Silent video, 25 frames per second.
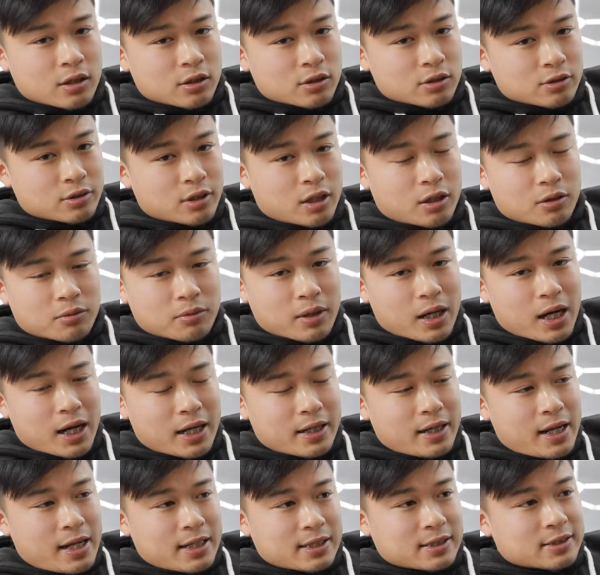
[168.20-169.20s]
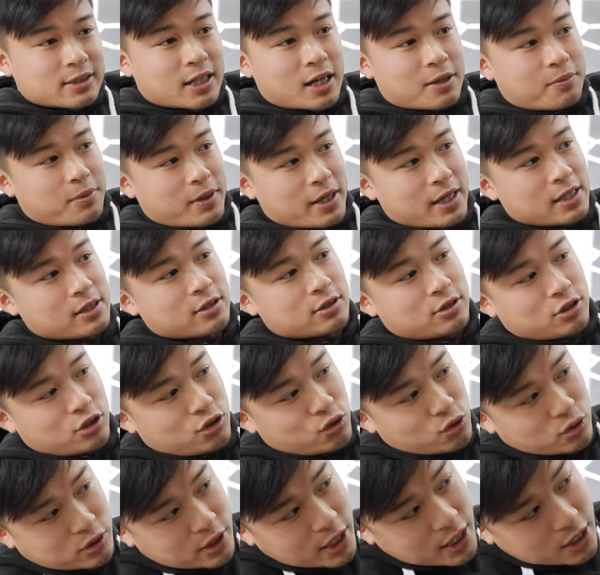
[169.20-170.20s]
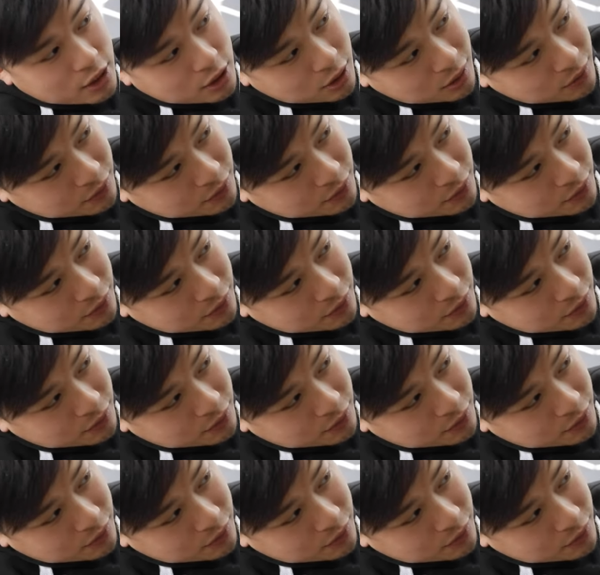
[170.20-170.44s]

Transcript: So our next step is to take